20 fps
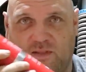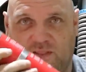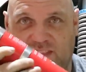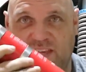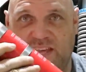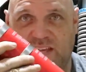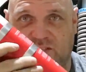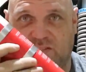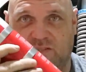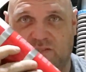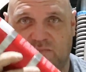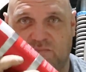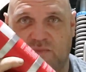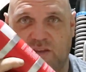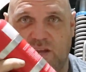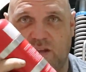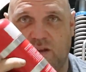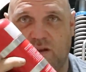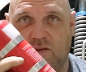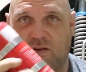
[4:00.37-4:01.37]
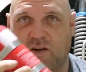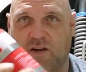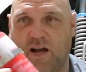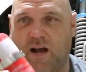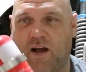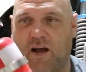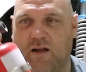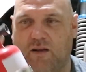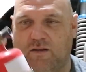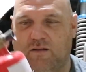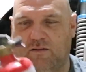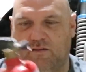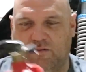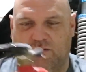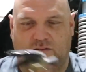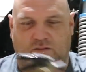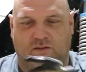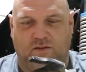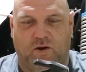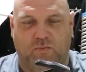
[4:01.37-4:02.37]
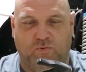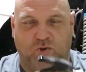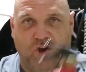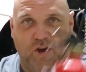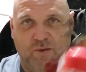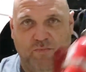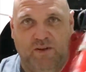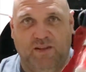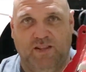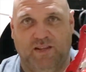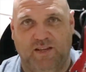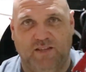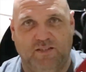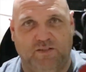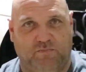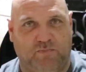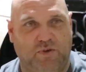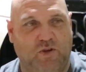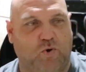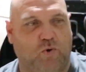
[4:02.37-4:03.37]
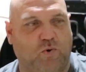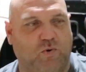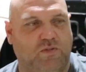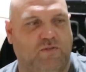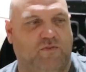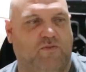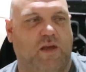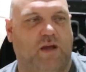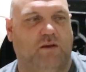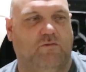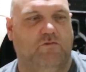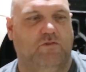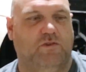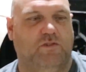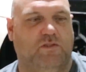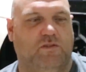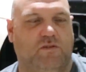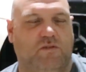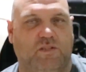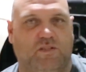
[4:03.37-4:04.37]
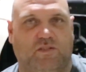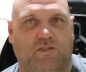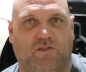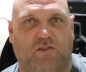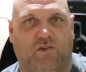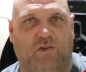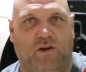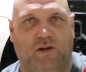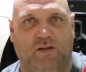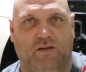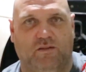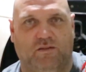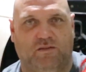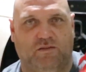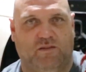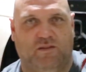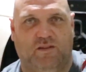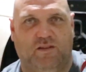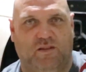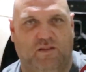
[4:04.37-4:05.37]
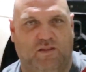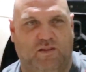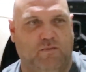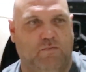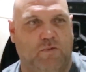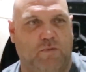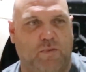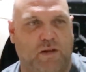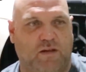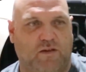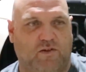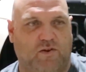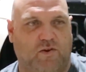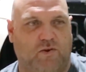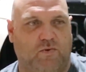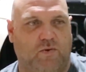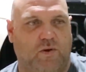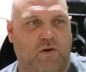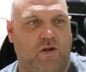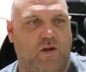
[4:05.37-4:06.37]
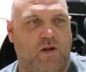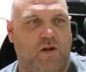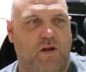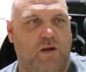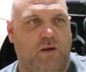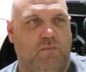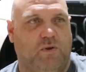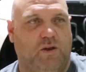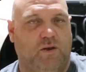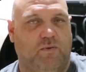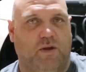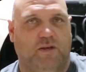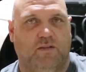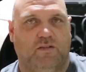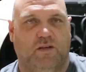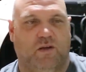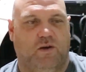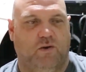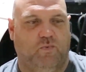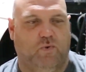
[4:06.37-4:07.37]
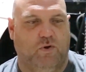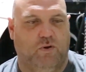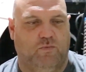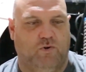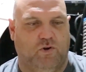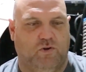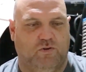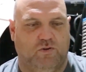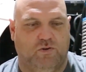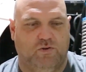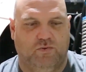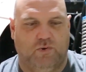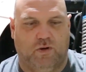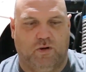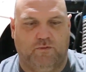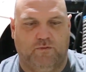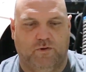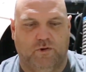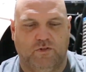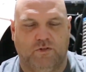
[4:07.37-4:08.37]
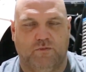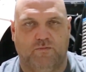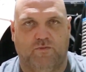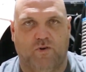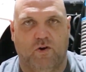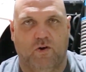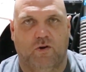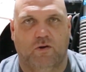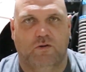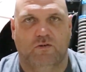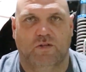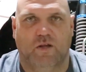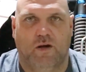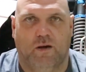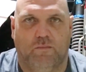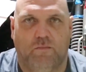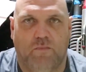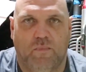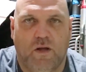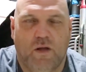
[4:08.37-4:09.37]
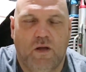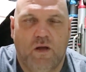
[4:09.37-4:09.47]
this, man, I'm keeping this because of that reason. It's like the memento. But anyway, so what I might do, I'll throw some photos up